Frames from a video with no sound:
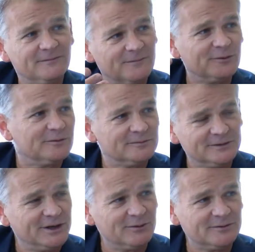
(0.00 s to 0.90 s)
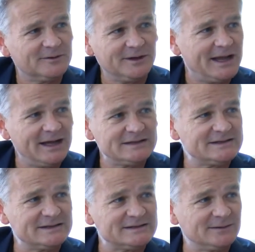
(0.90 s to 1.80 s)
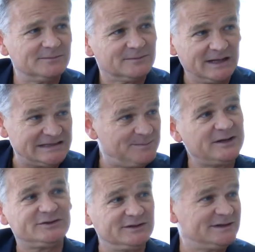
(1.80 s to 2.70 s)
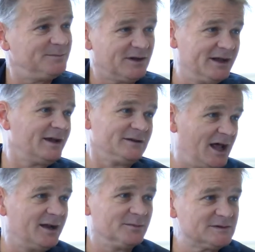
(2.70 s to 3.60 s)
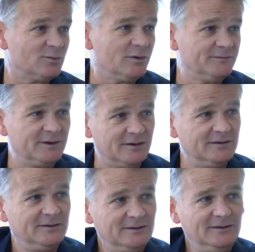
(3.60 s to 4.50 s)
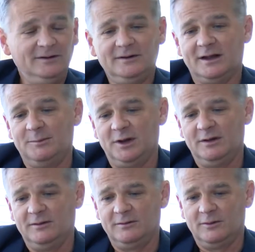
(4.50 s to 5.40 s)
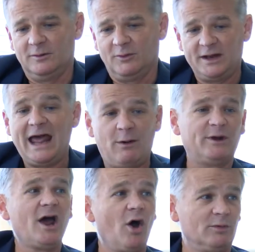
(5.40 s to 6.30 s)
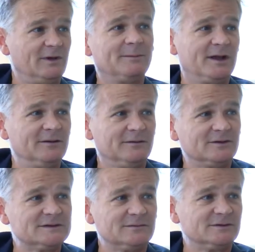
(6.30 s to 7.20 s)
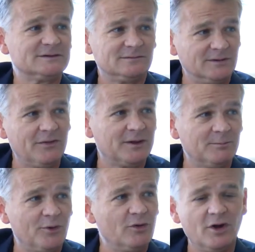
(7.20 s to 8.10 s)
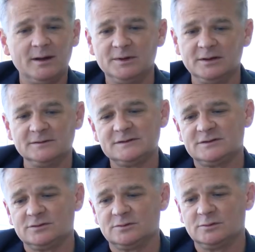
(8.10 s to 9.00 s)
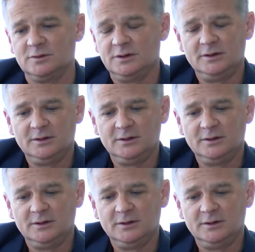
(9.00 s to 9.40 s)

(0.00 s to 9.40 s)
for you know an AI system, especially something like autonomous warfare? I mean, right now we don't. I mean, there's there's nothing programmed into